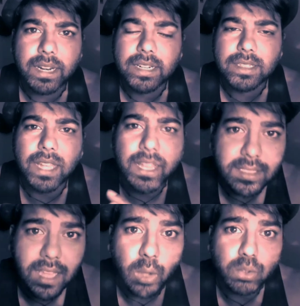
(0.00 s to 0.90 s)
it is
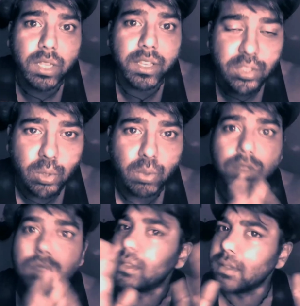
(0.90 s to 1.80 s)
his house, his
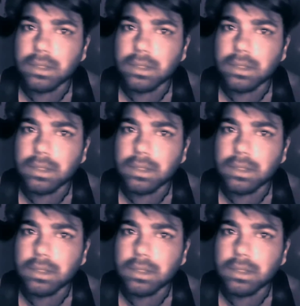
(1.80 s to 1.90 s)
rules.